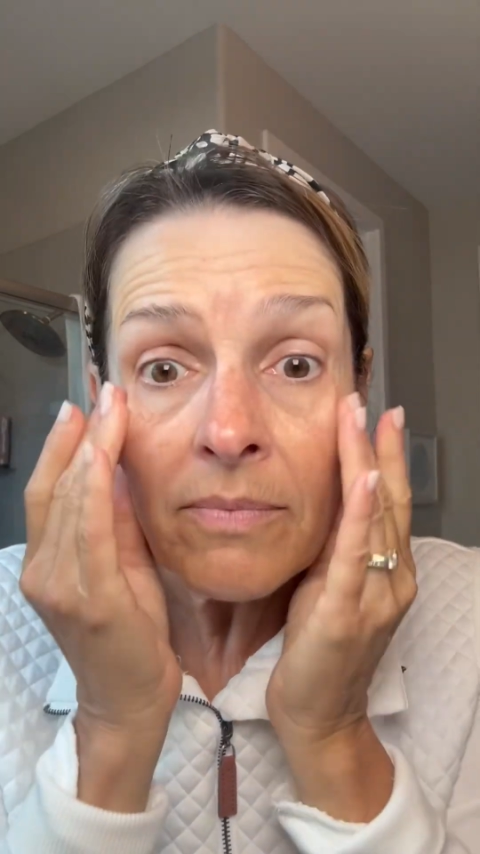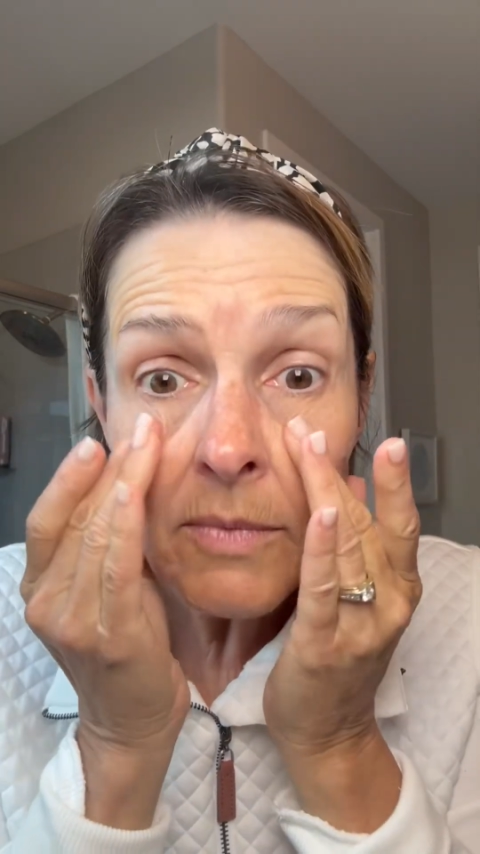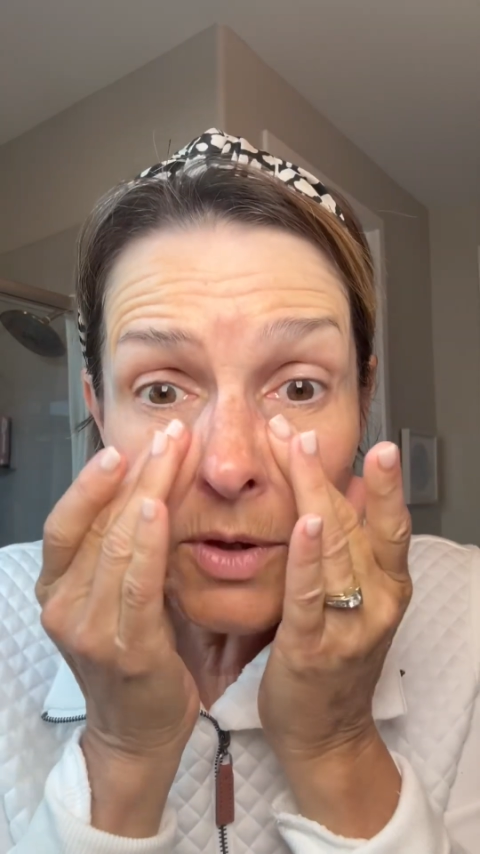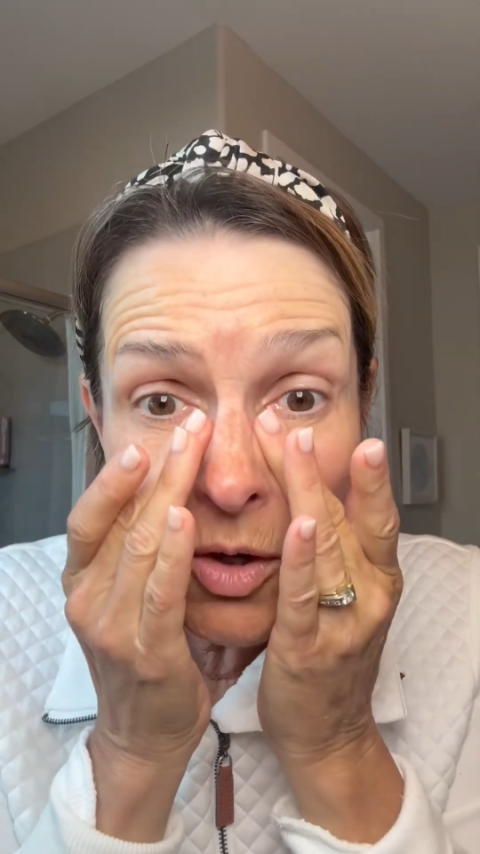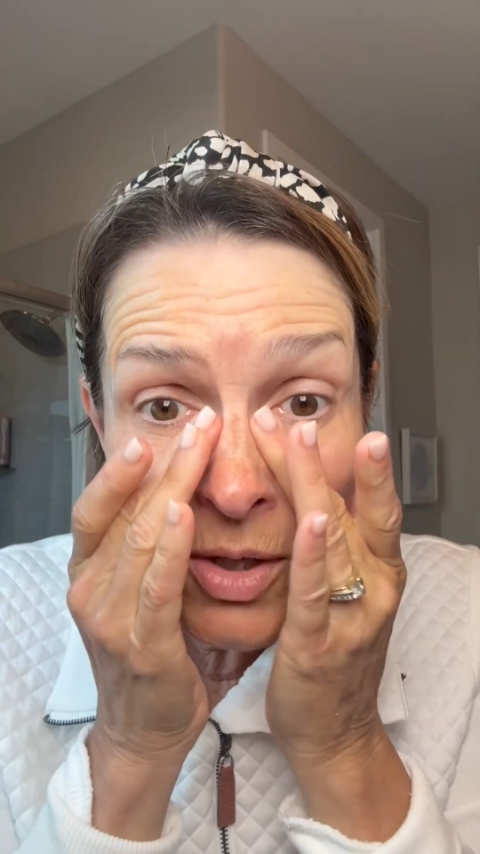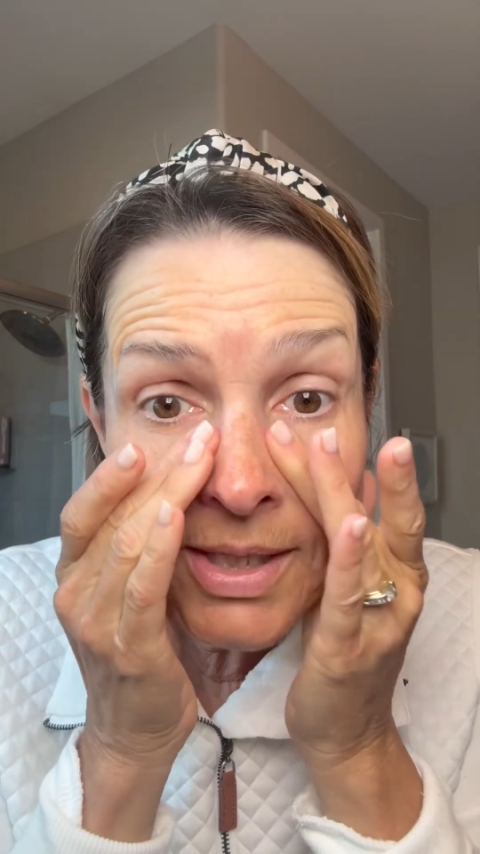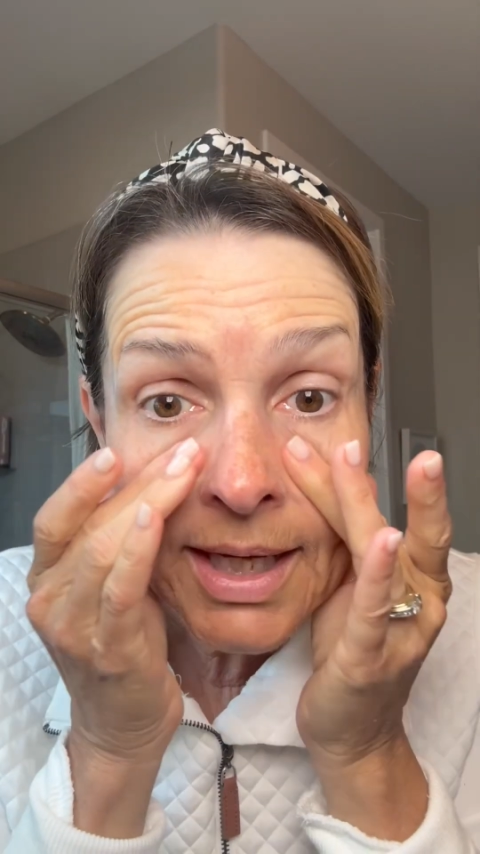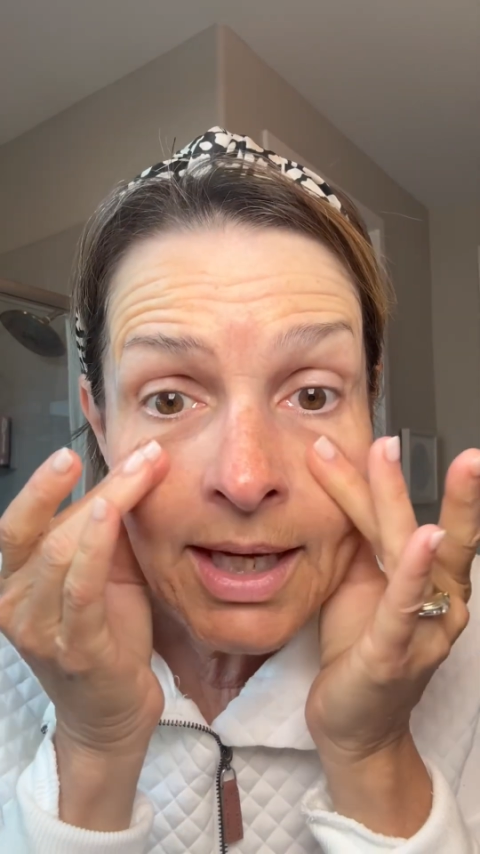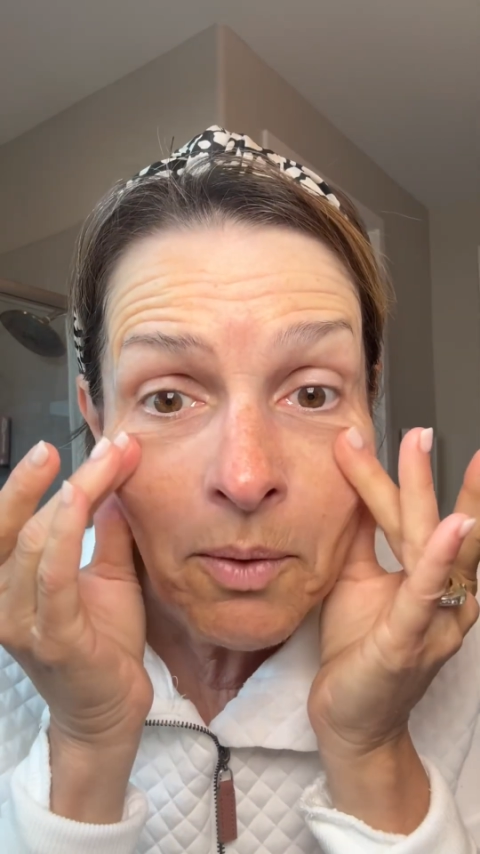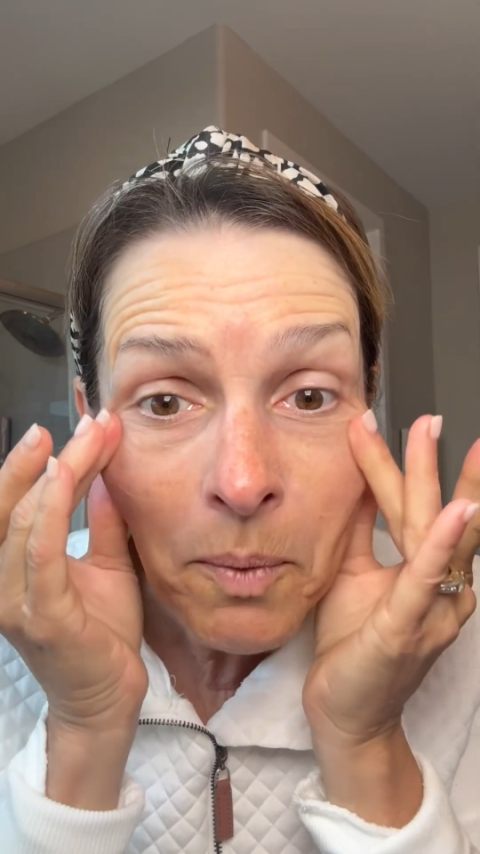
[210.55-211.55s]
Notice I
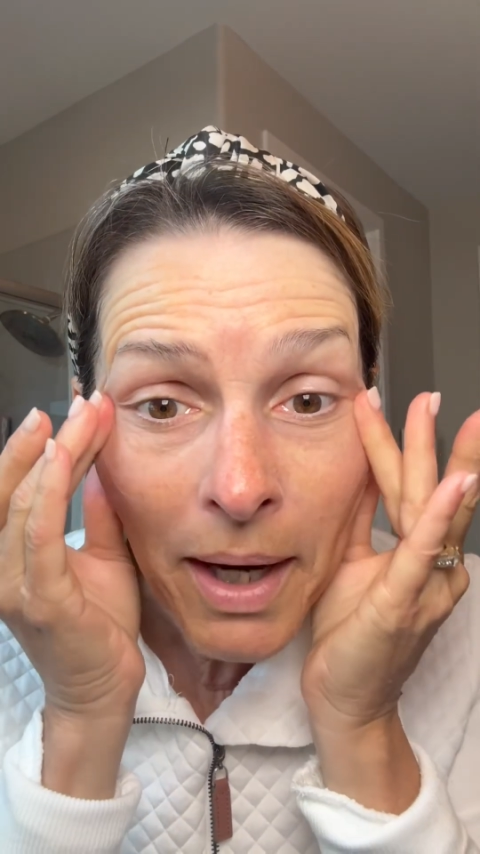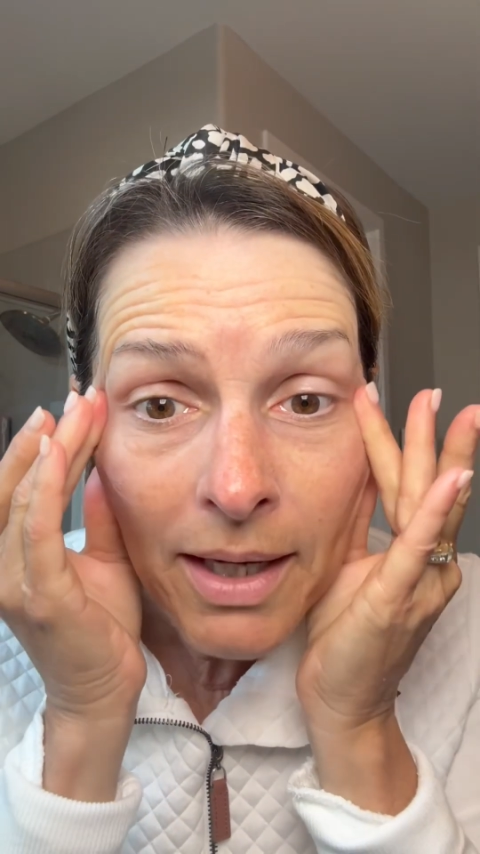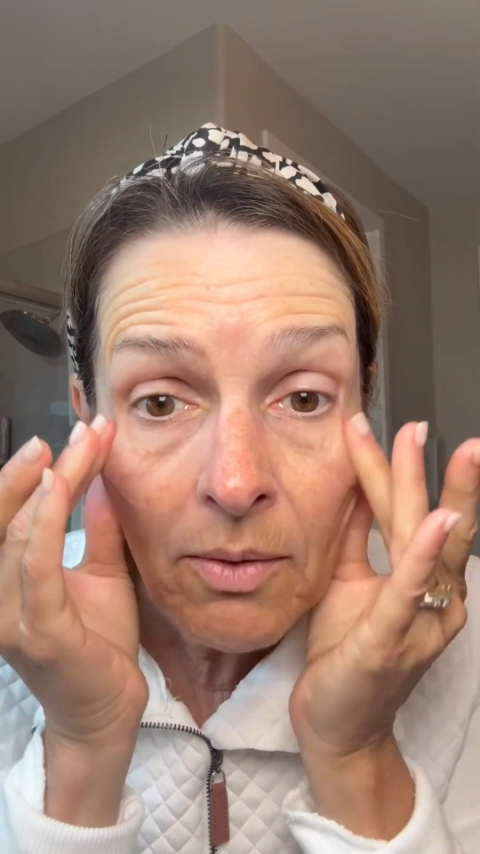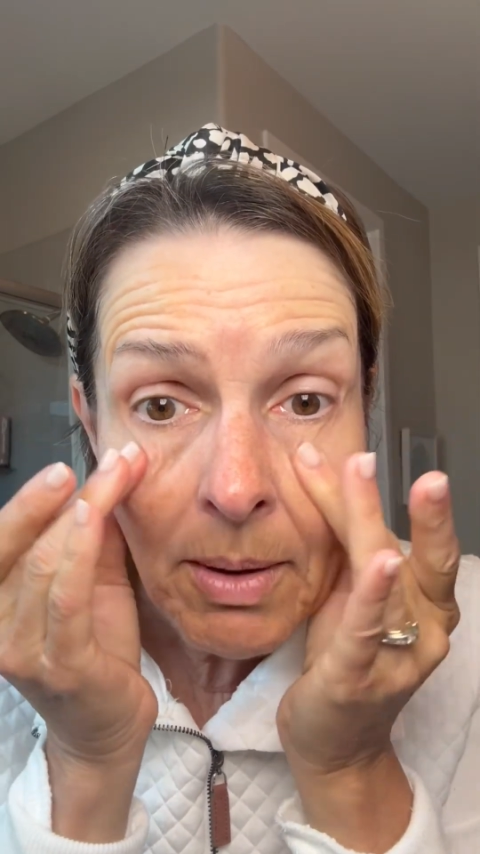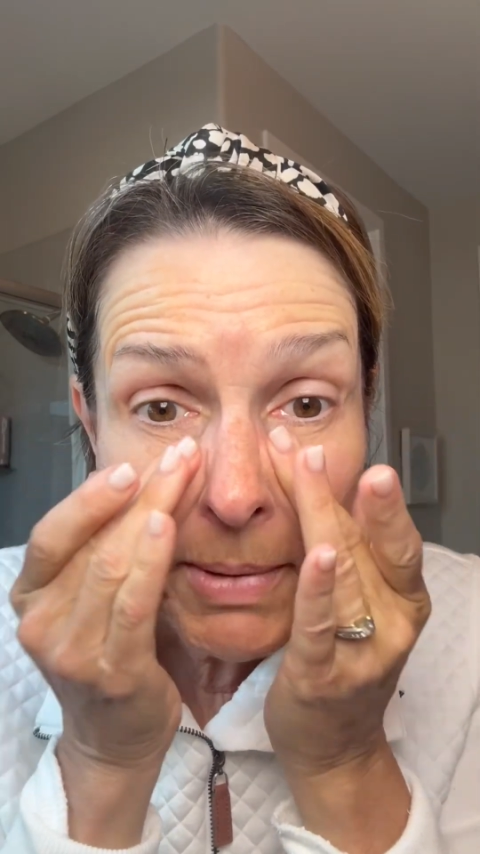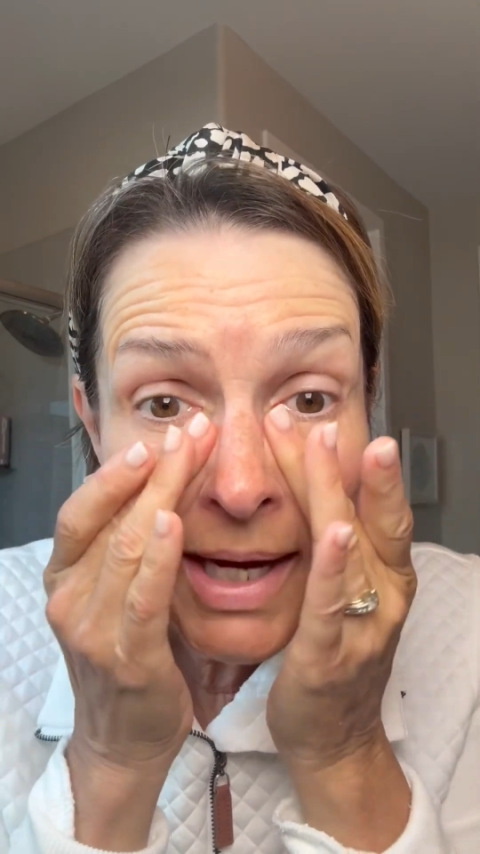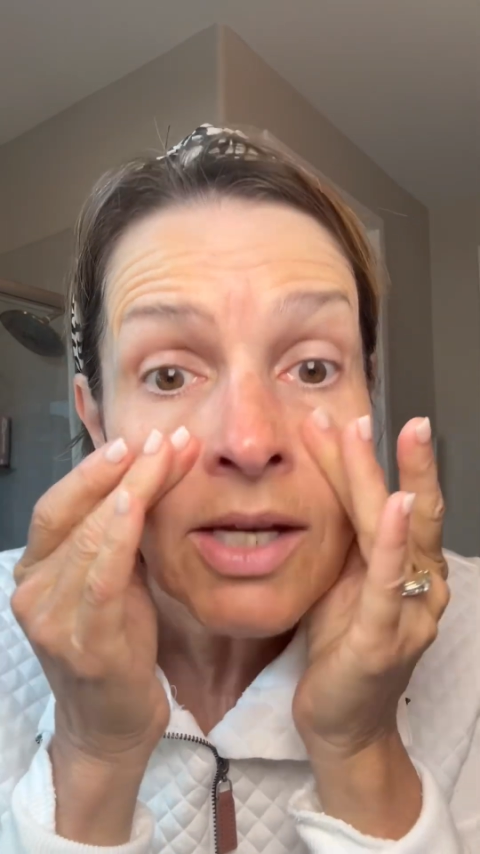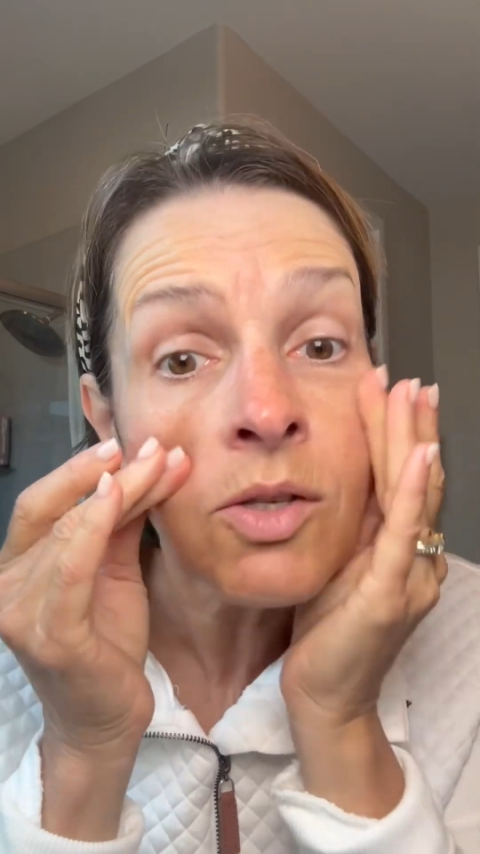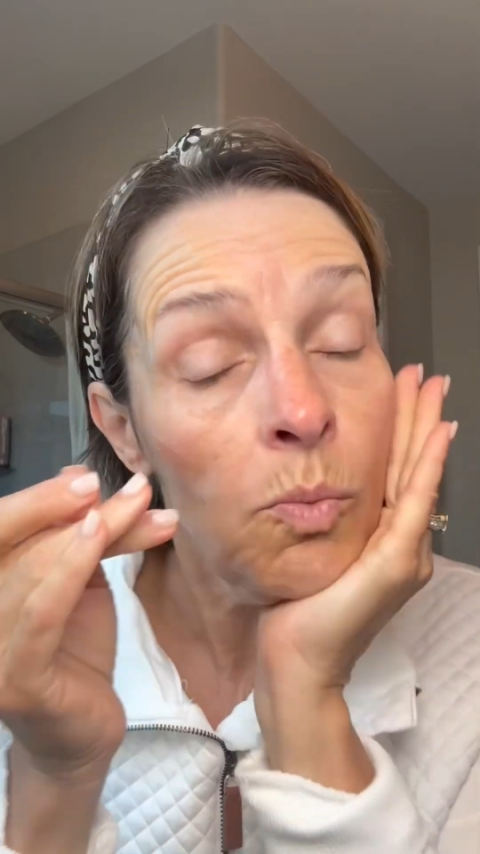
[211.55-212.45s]
get right around my eyes.